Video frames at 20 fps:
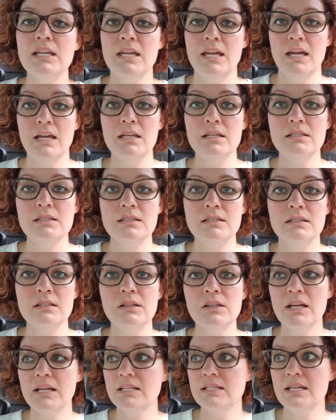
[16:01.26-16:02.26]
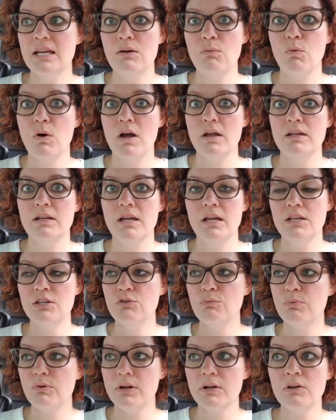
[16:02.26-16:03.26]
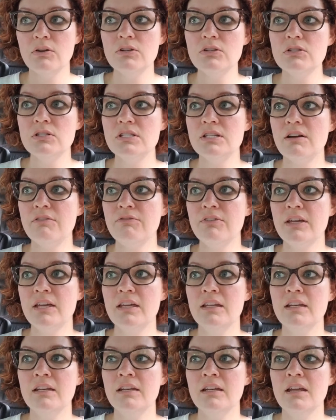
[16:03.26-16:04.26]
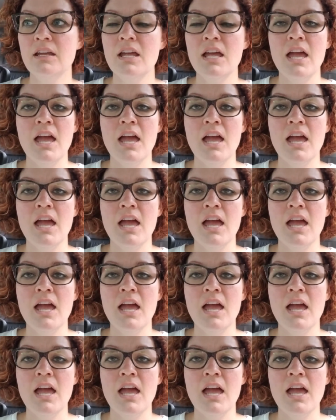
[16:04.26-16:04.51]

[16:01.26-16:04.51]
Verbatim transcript: get to like day one and you bring all your stuff in